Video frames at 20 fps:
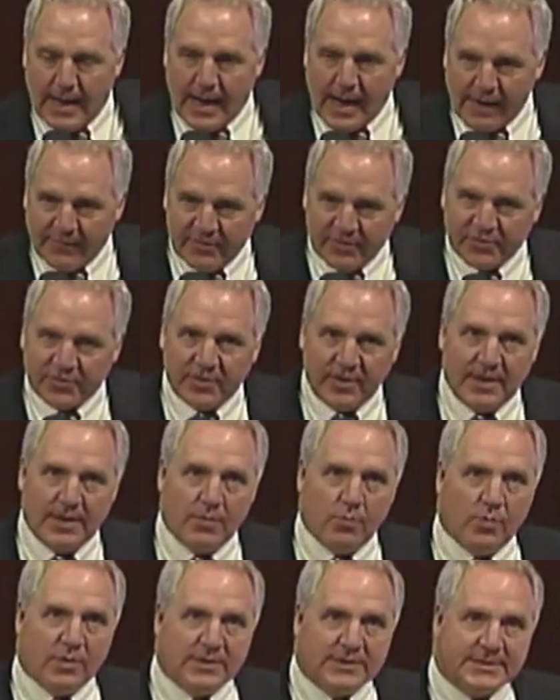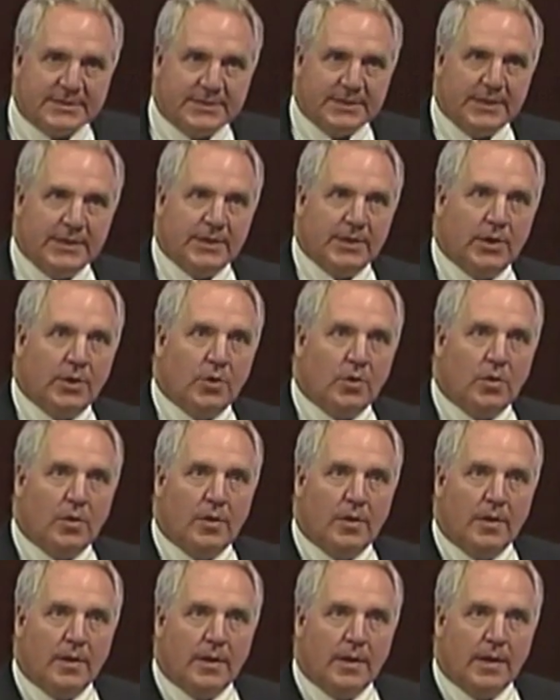Obviously, we're still
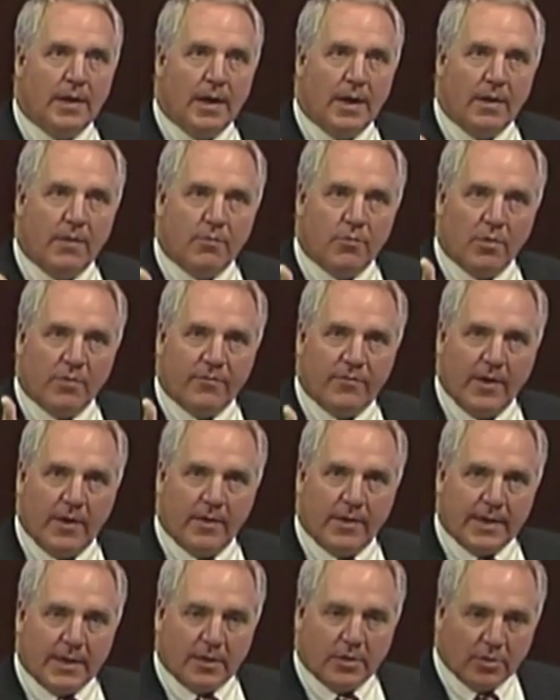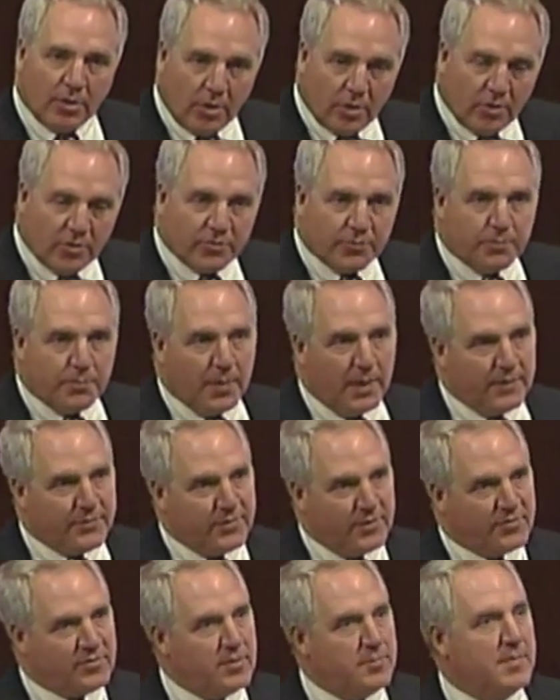we're very close, but
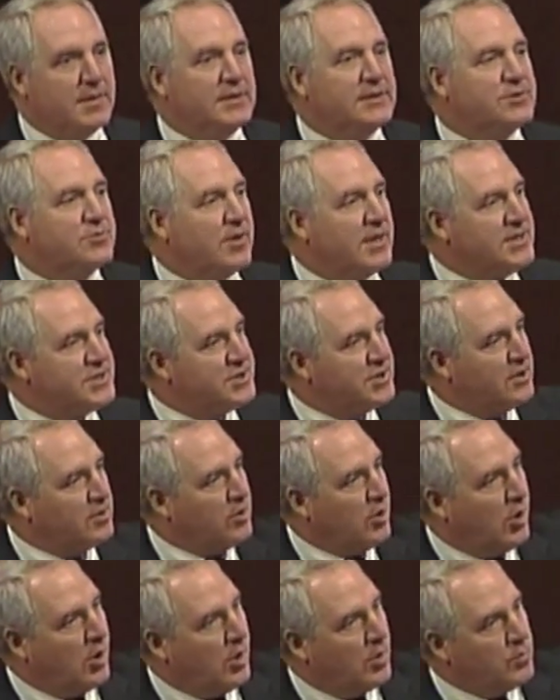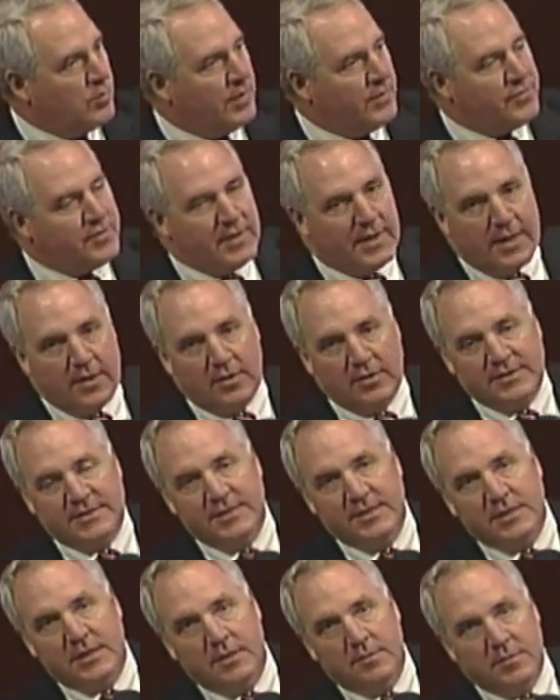this administration, along with the
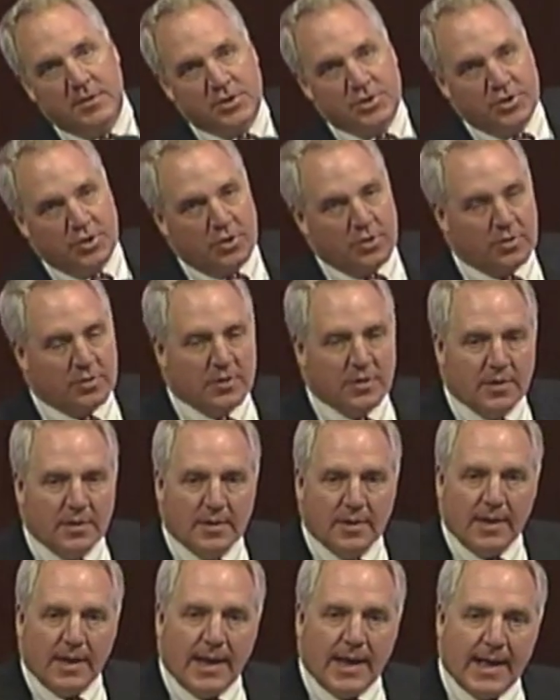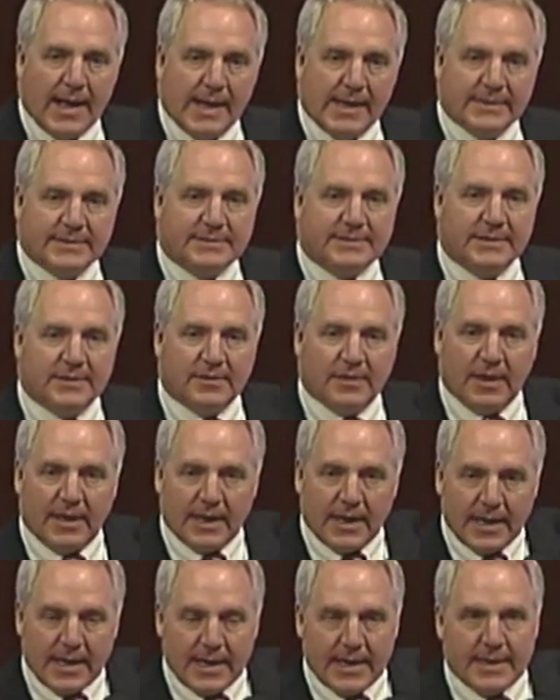NRC commissioner, has
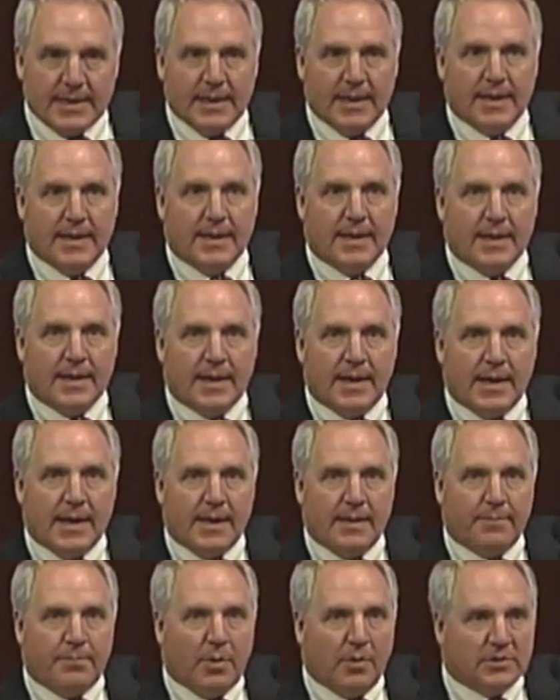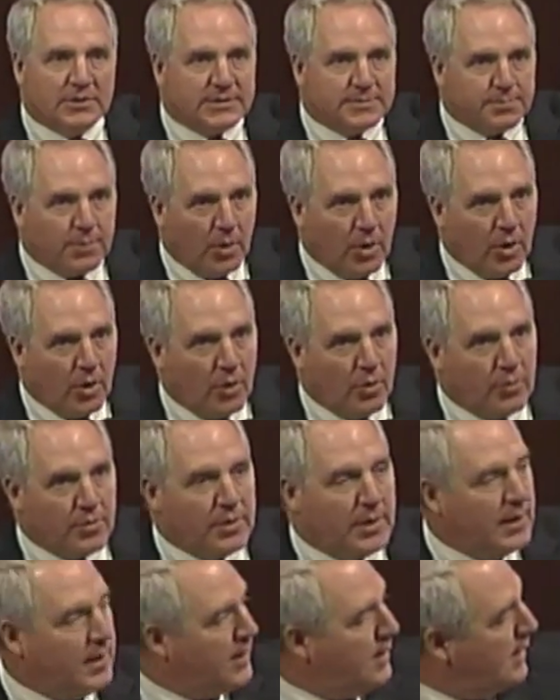delayed and
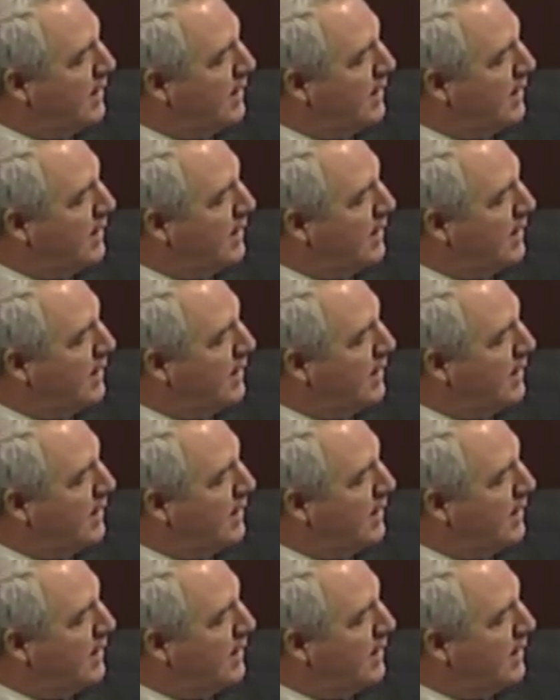postponed